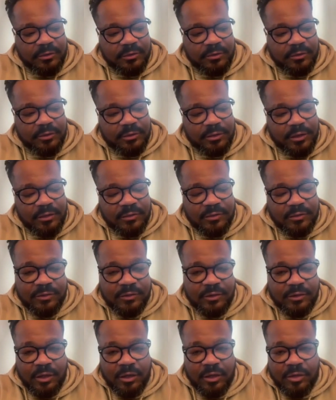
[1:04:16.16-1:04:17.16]
last uh,
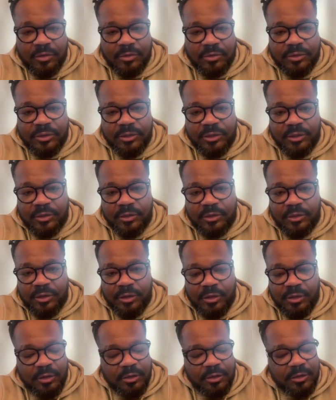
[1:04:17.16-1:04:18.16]
last year coaching
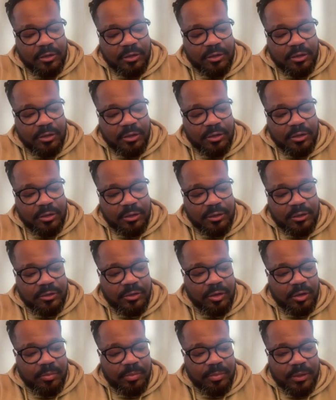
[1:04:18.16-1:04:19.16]
uh,
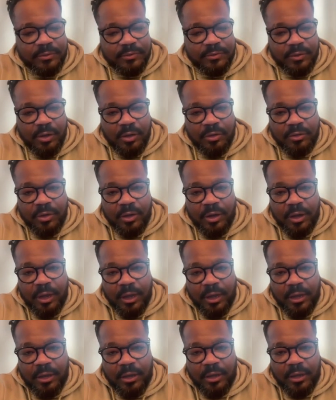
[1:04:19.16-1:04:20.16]
little bits
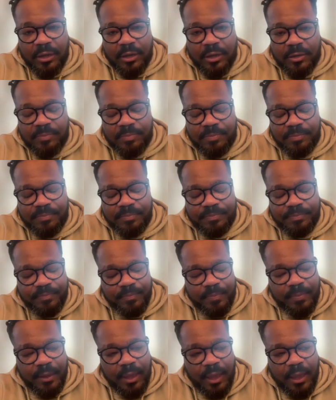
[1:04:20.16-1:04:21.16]
under
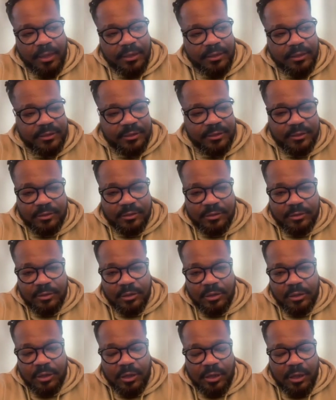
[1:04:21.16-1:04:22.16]
um, 18,
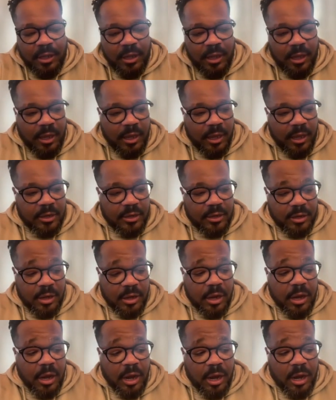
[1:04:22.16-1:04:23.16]
and
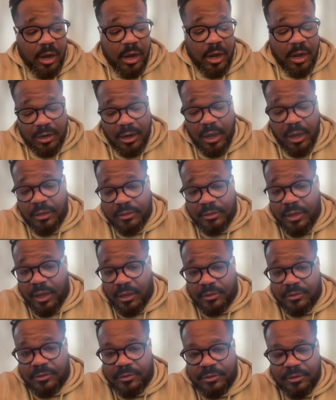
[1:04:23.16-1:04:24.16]
uh, I, I like
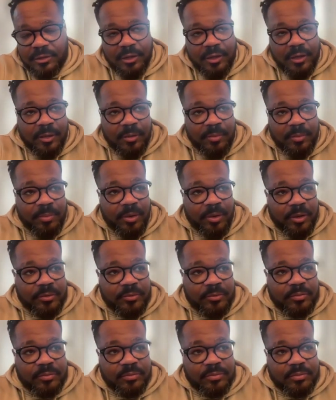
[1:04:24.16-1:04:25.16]
that.
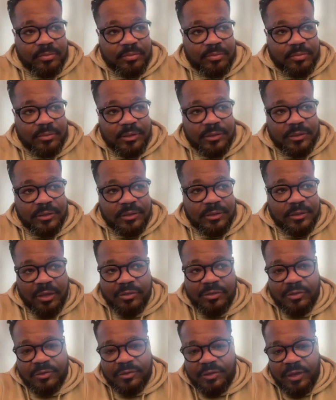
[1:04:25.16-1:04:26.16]
But it's
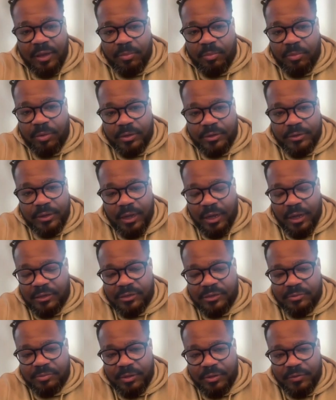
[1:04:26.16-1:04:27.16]
like the same when they
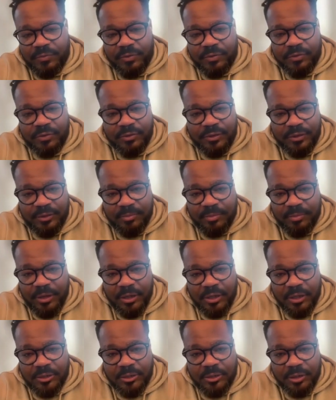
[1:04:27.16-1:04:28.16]
asked me for the team
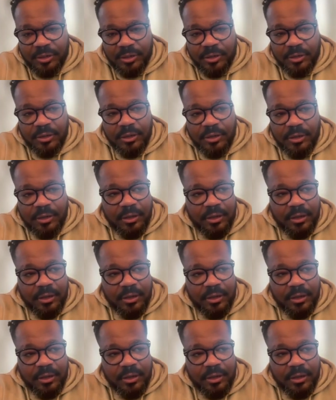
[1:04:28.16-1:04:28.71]
manager,